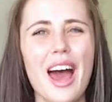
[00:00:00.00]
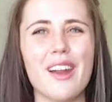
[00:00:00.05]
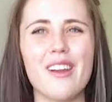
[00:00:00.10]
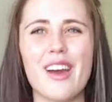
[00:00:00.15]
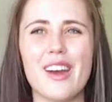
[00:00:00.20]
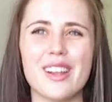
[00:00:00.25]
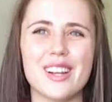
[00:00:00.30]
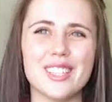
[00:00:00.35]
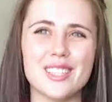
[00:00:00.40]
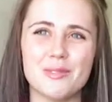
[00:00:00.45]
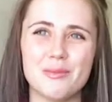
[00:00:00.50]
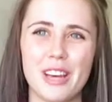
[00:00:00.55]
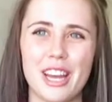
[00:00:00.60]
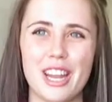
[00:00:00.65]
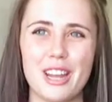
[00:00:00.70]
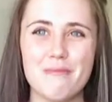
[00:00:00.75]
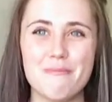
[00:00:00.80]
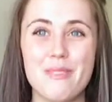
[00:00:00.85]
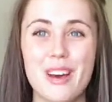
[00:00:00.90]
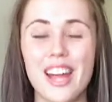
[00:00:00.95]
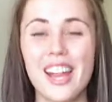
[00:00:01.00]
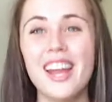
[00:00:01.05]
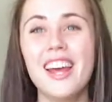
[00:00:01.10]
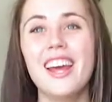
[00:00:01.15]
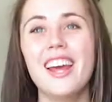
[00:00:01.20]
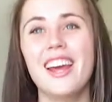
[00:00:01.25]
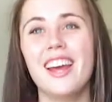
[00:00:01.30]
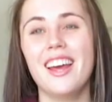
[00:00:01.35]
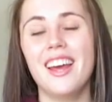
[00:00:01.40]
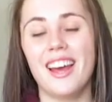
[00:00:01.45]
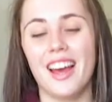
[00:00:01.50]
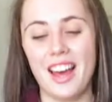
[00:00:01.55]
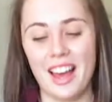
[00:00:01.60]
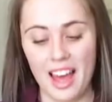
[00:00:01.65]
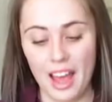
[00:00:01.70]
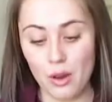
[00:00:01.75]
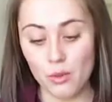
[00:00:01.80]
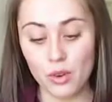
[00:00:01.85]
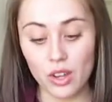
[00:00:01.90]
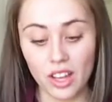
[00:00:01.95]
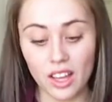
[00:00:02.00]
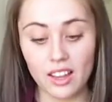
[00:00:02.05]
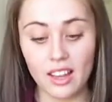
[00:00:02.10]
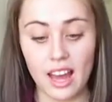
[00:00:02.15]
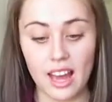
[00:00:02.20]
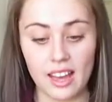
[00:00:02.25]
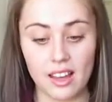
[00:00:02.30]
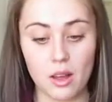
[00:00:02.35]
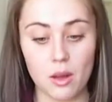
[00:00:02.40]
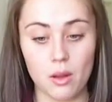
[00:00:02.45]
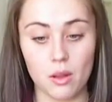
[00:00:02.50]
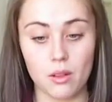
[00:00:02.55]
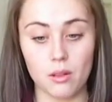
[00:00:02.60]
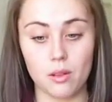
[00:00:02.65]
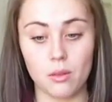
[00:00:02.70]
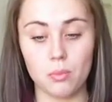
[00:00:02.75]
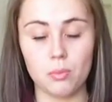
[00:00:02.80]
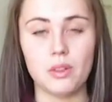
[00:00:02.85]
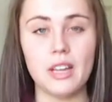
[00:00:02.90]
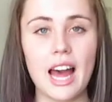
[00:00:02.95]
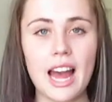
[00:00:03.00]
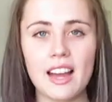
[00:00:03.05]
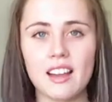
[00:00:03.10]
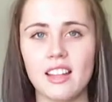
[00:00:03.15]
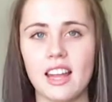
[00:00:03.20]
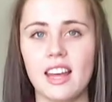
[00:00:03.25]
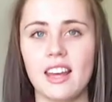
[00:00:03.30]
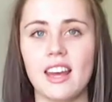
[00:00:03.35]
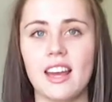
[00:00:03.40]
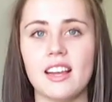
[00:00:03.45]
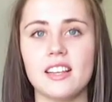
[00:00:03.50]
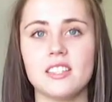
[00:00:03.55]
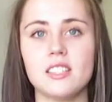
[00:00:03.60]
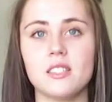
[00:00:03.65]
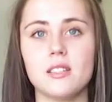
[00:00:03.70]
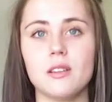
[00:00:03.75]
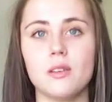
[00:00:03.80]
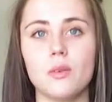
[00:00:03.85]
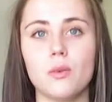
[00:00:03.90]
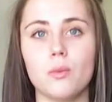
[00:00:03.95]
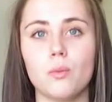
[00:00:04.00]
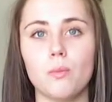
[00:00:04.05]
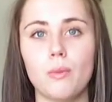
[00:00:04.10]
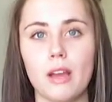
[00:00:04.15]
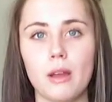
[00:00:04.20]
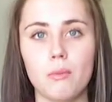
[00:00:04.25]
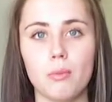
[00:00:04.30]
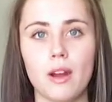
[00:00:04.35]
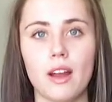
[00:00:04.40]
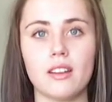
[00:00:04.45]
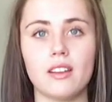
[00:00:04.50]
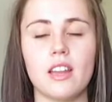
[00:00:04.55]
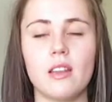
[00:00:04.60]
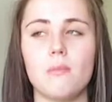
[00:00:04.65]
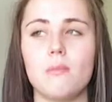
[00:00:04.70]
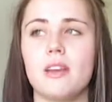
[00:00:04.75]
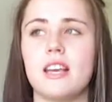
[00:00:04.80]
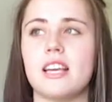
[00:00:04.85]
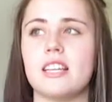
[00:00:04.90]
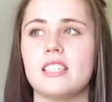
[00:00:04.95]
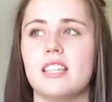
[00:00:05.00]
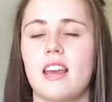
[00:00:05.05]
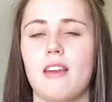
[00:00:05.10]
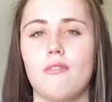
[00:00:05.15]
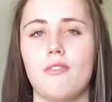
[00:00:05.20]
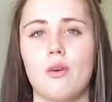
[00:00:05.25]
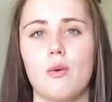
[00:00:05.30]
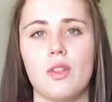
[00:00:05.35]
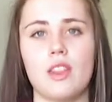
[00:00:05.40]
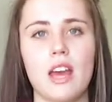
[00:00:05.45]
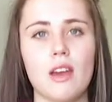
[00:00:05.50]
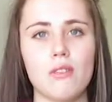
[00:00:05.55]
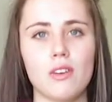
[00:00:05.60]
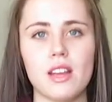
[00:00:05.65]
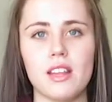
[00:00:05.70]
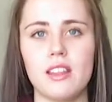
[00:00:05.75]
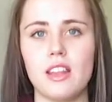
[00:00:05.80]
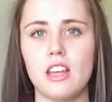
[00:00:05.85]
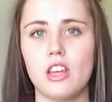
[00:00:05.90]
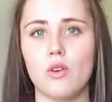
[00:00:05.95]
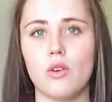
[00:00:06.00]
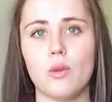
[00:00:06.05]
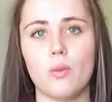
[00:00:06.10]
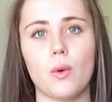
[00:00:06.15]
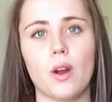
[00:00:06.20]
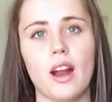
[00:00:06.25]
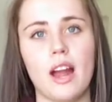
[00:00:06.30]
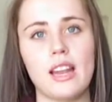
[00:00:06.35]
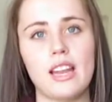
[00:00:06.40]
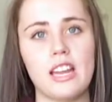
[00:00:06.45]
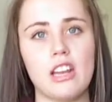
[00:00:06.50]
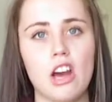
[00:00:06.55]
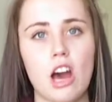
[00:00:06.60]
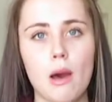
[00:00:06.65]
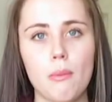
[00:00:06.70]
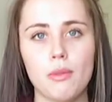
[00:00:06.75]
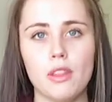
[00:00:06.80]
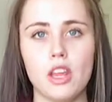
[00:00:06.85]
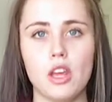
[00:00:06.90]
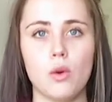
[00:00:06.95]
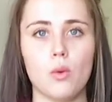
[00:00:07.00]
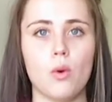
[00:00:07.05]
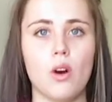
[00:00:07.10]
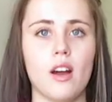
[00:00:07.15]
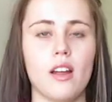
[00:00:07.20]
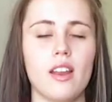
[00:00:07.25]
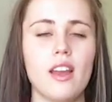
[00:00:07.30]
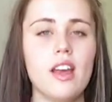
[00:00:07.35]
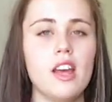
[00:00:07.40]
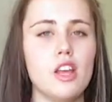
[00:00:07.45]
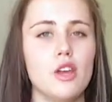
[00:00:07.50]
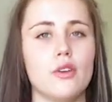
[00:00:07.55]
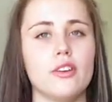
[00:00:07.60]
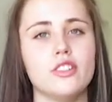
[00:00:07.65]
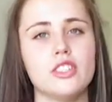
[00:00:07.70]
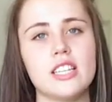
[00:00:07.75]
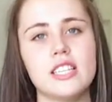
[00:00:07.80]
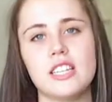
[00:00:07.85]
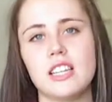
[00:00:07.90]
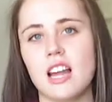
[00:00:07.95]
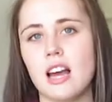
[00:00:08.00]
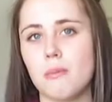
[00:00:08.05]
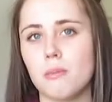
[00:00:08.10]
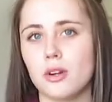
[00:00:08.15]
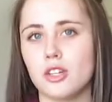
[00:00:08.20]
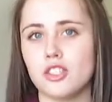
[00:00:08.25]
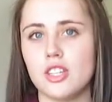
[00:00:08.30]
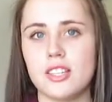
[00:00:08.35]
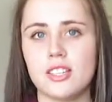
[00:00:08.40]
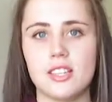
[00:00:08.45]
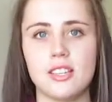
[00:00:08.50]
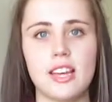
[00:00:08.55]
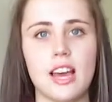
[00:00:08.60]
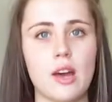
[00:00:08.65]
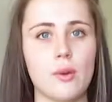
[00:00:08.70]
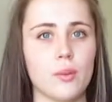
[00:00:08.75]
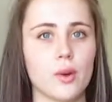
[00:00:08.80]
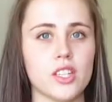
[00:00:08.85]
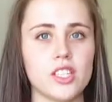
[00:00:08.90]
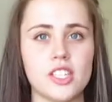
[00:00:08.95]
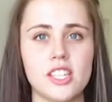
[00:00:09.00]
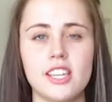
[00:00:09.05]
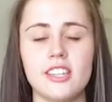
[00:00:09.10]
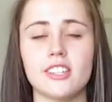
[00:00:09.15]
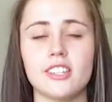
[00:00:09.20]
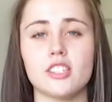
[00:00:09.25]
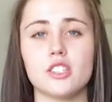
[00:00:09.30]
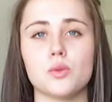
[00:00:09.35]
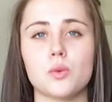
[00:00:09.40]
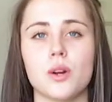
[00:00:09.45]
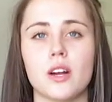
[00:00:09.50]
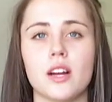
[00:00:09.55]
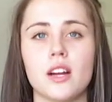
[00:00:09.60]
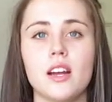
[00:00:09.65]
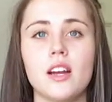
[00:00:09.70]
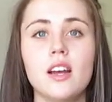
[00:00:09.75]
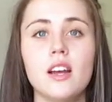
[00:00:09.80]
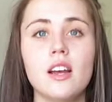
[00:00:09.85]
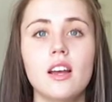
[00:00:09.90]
know how to explain it, but I really like black leggings being pregnant because they fit with everything. You can wear any top that you want. You can dress it up or dress it down, wear sneakers, wear